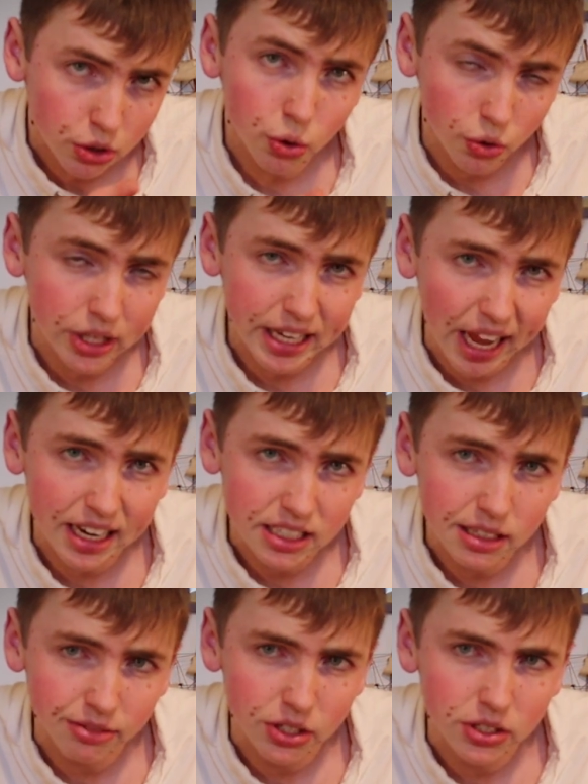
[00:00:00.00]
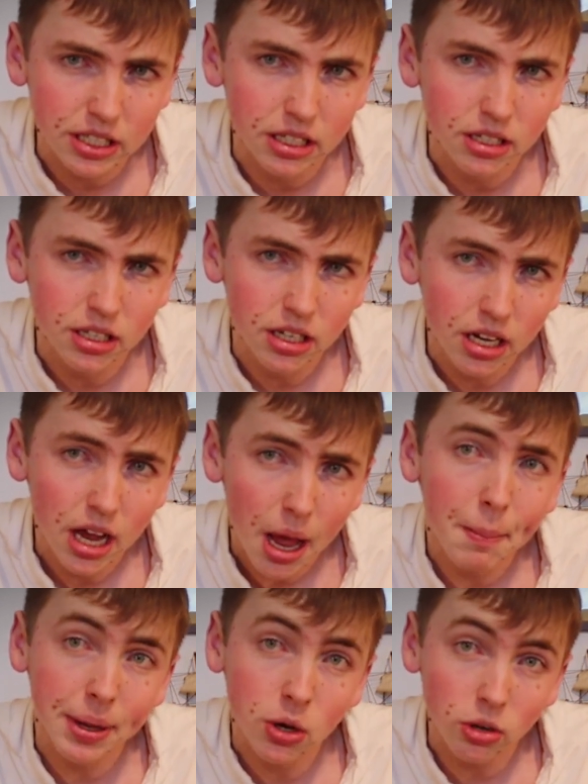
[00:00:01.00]
to the activity,
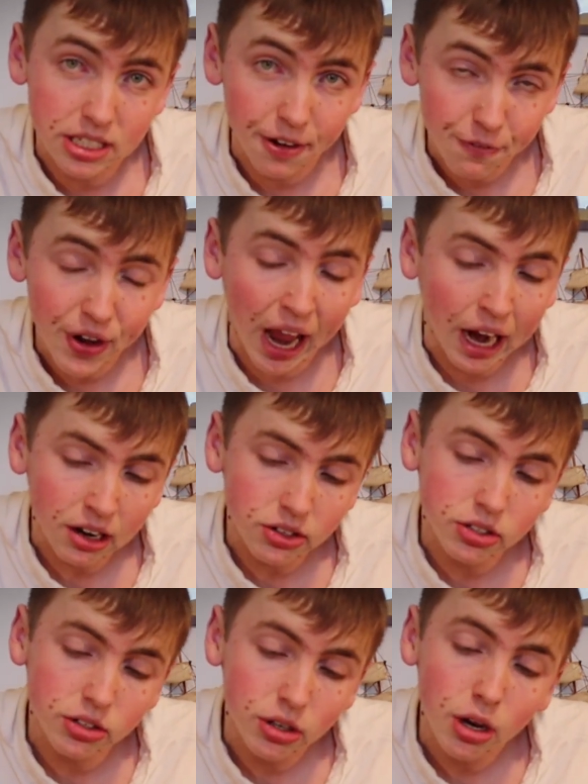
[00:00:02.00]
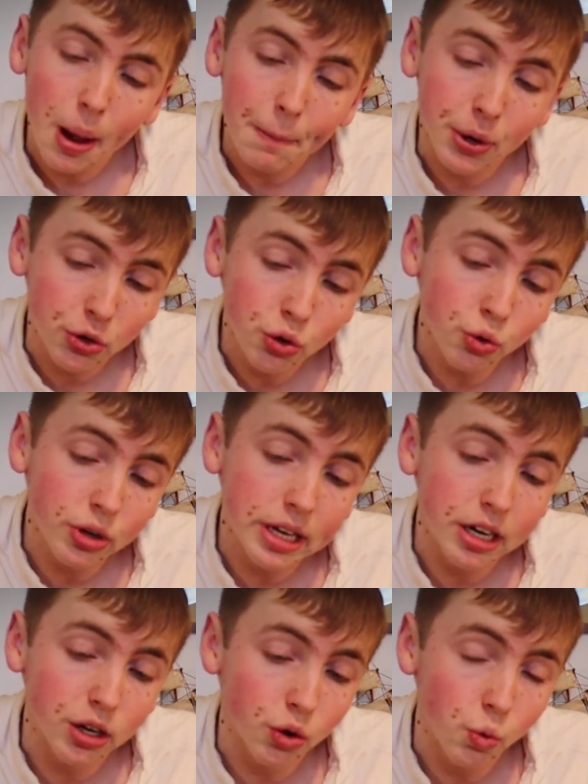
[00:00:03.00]
because in fact,
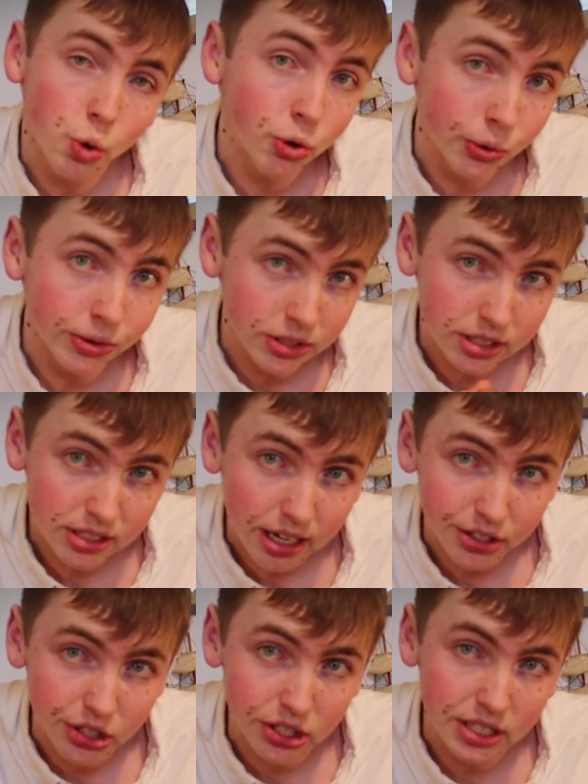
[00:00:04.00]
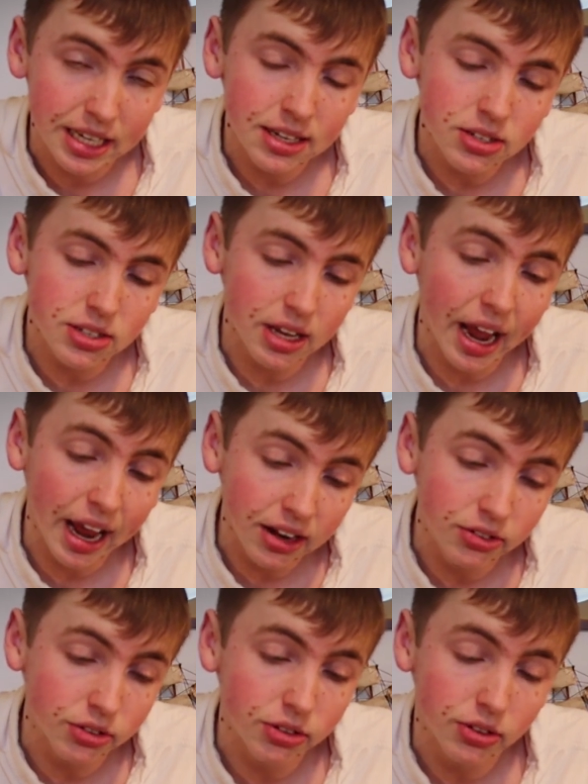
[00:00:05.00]
peculiar wools such as this
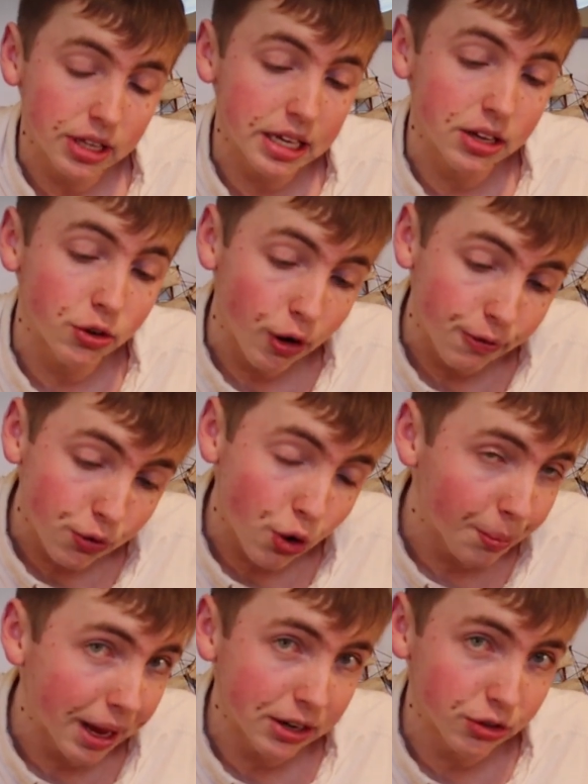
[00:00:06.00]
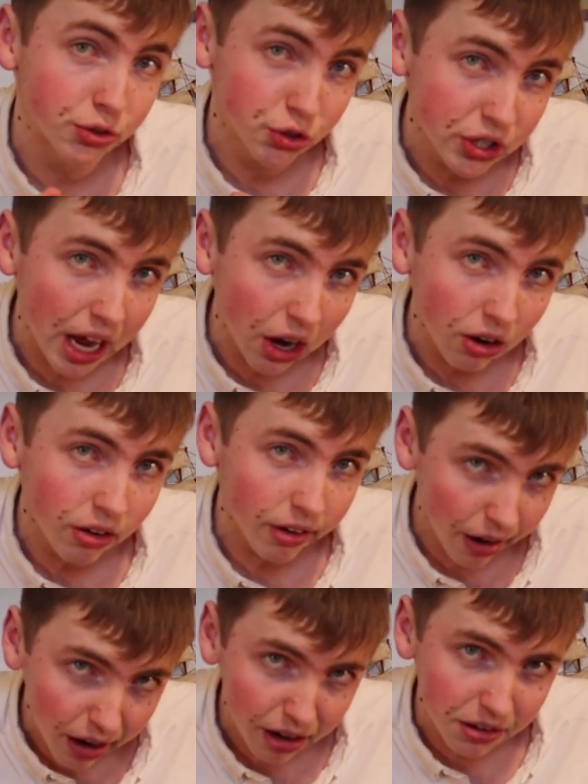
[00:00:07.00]
and the aforementioned shell
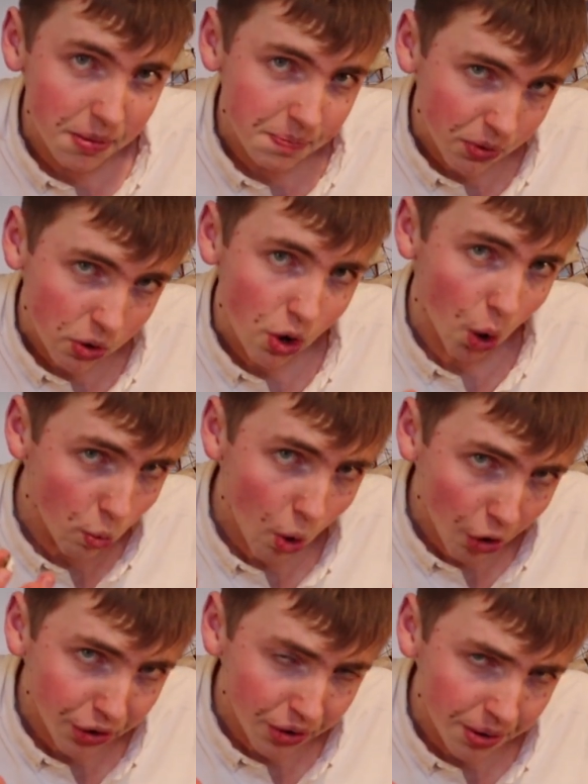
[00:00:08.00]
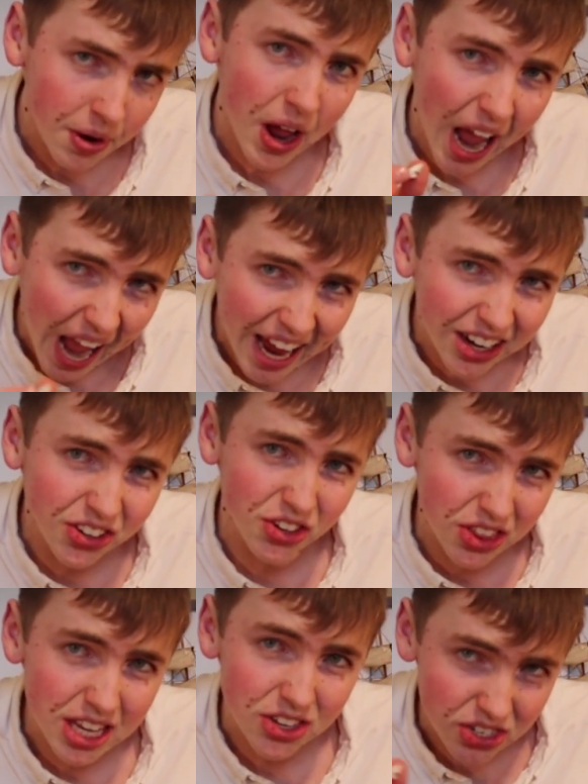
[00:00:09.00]
are one and
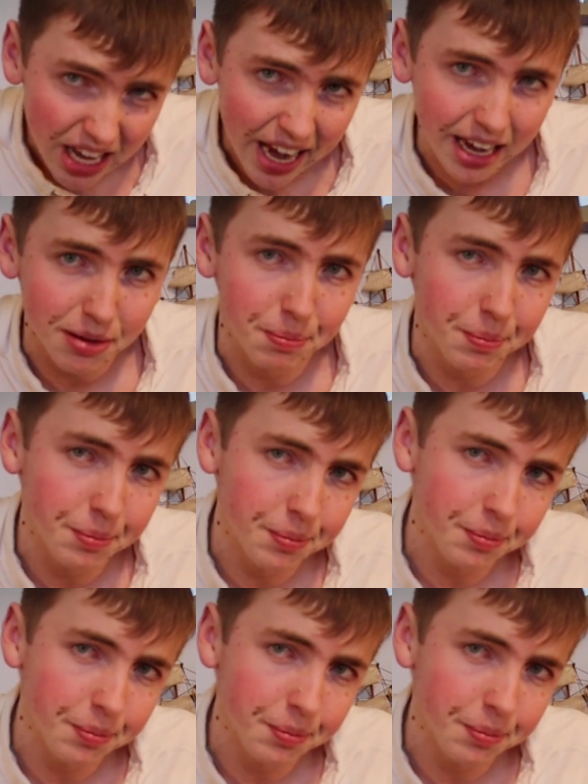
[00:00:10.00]
the same.